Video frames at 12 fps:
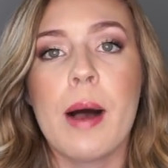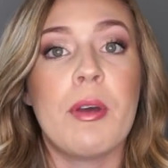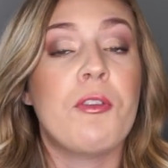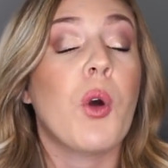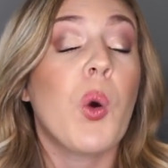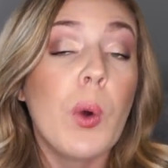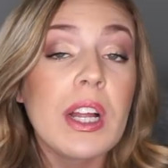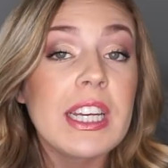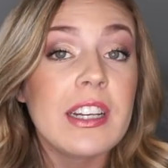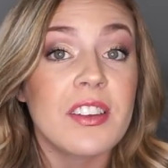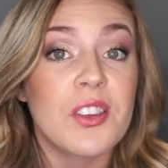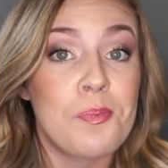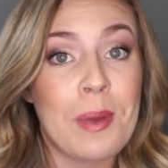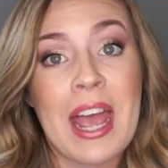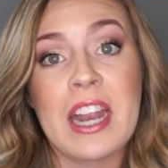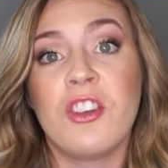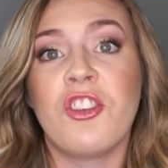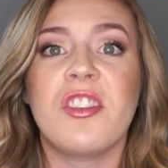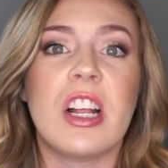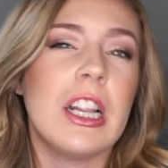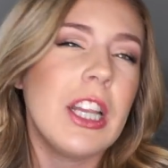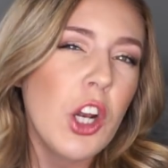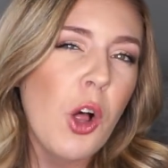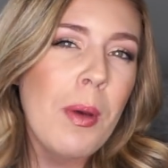If we're willing to spend just a
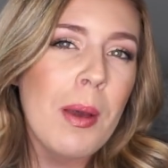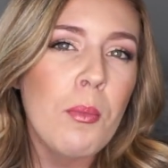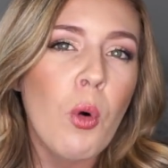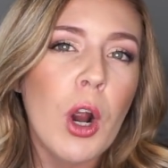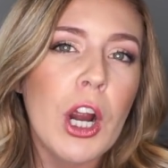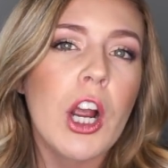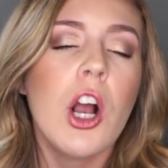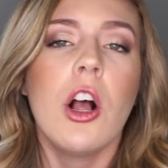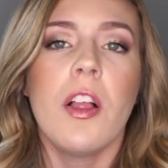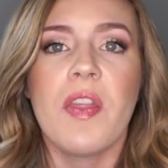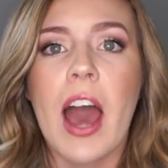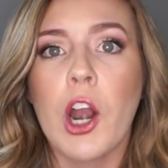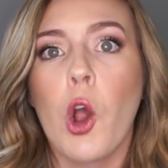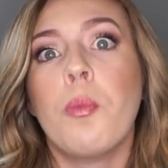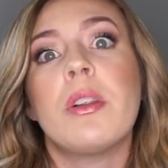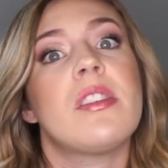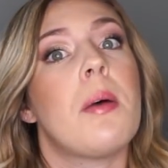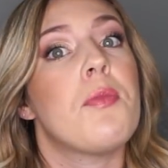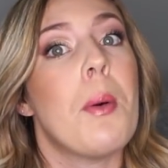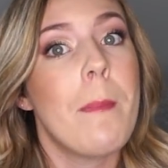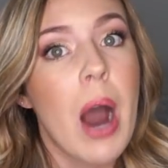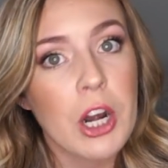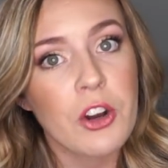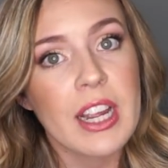little bit more, that opens up the
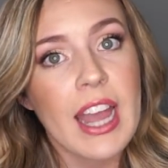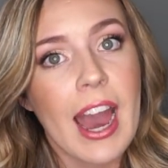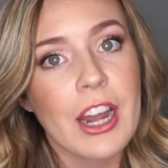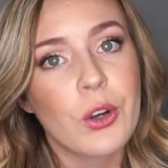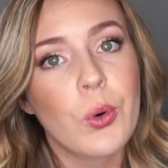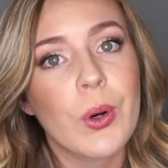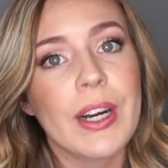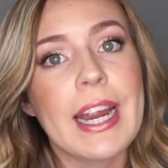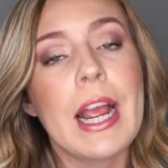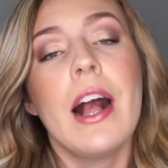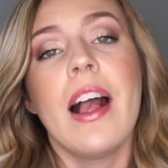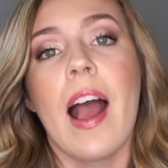moderate category.